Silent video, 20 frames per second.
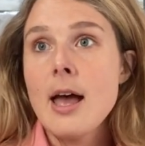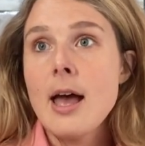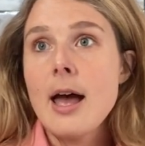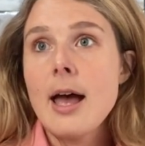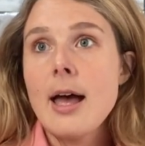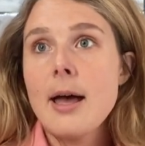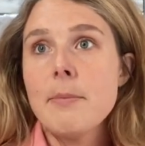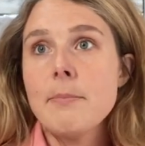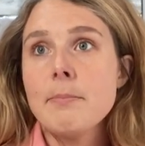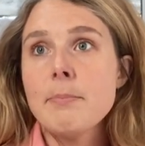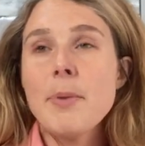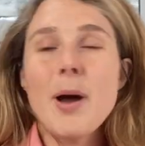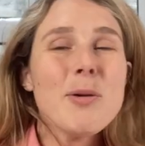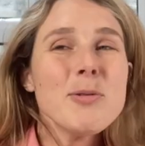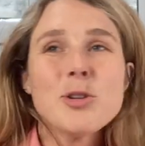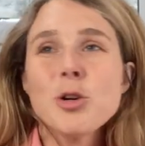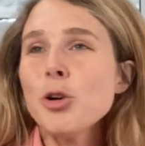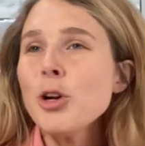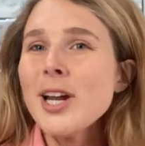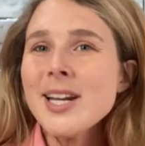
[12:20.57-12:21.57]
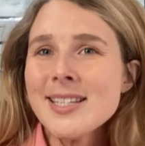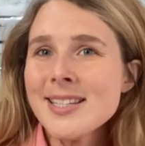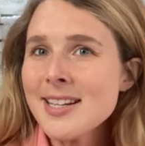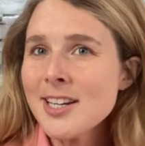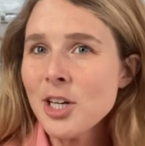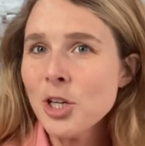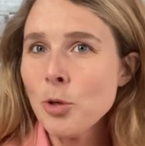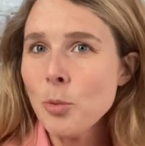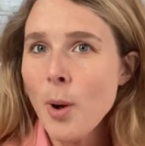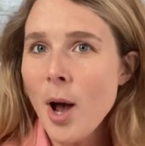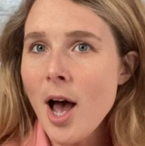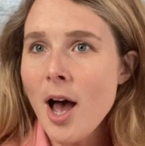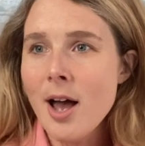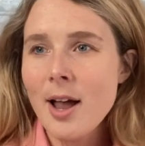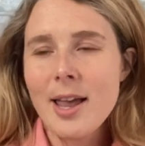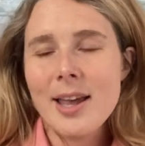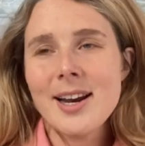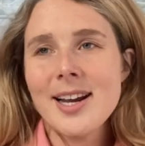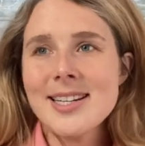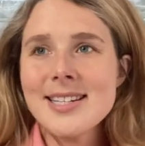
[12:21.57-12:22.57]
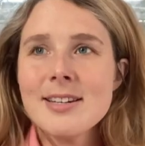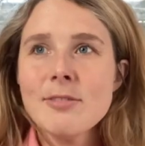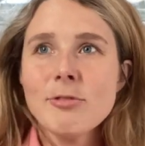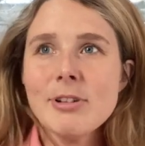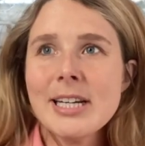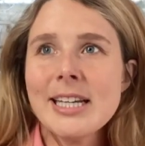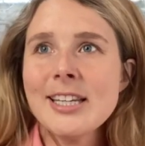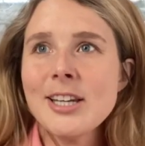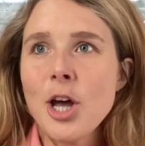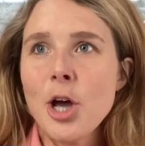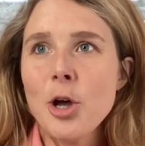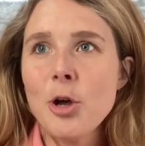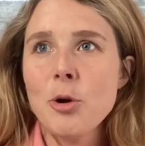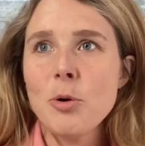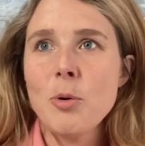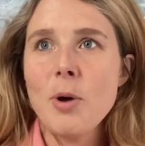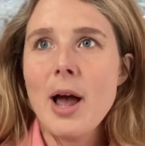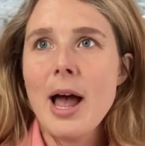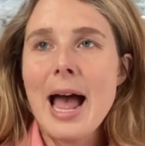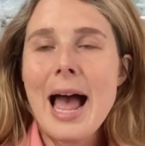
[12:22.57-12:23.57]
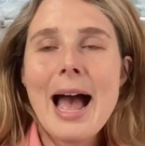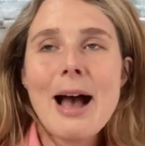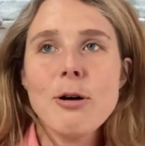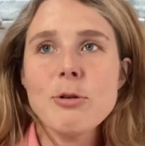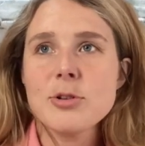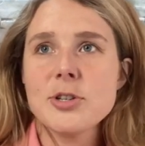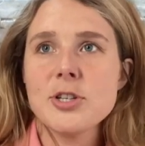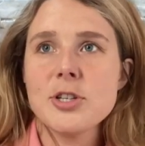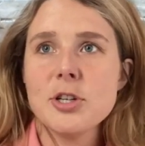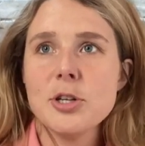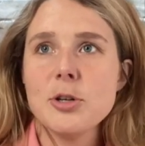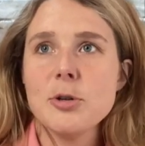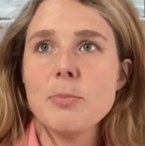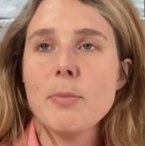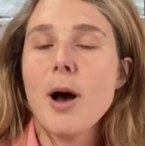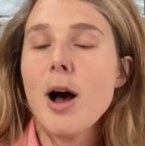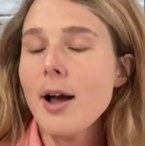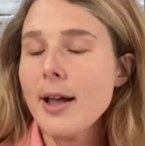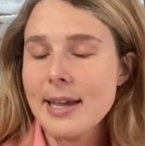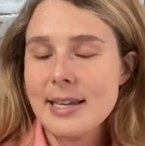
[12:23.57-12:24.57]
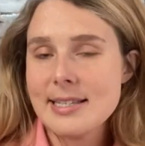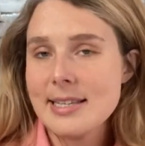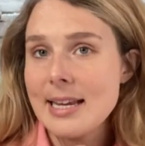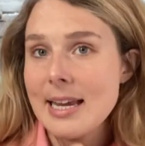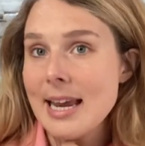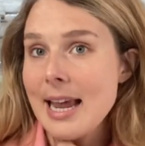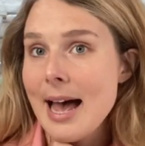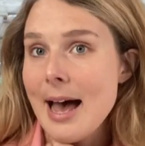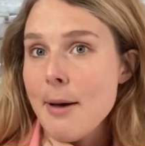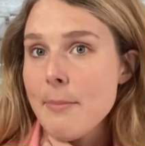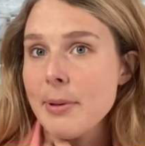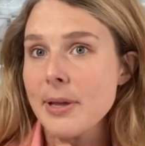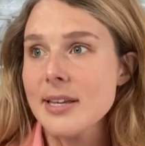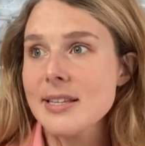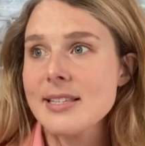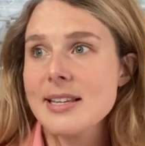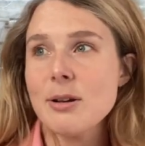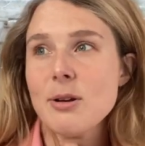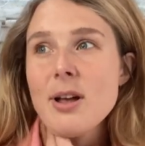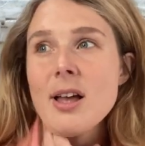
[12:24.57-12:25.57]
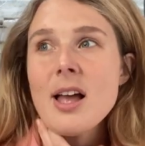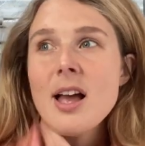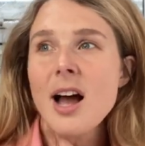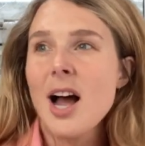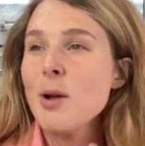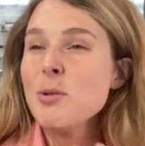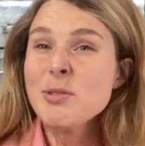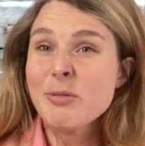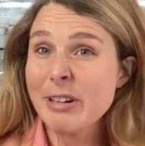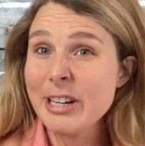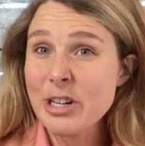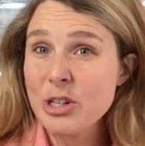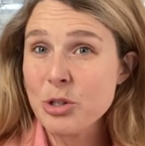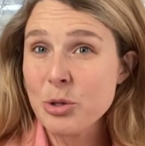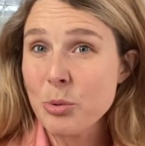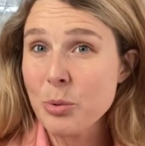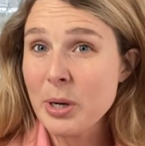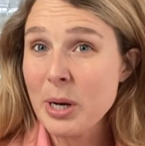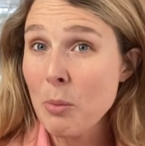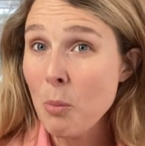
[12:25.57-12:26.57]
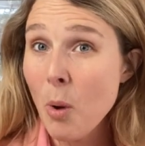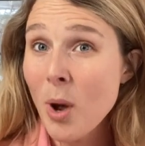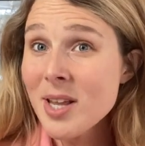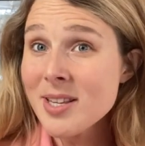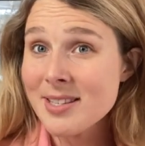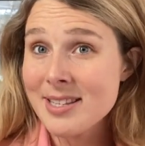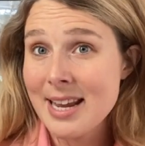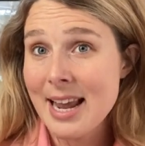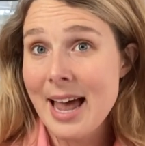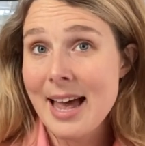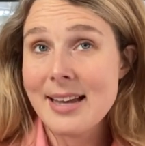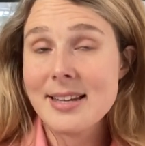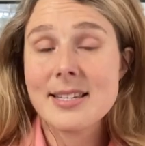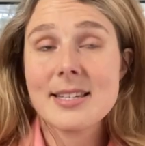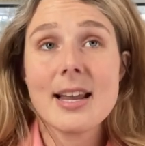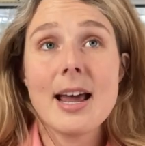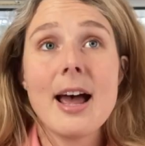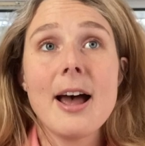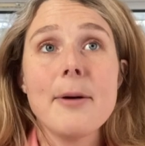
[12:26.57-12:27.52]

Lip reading: But I was creating new work and I didn't really know how to market it yet, because I wasn't really sure what it was yet.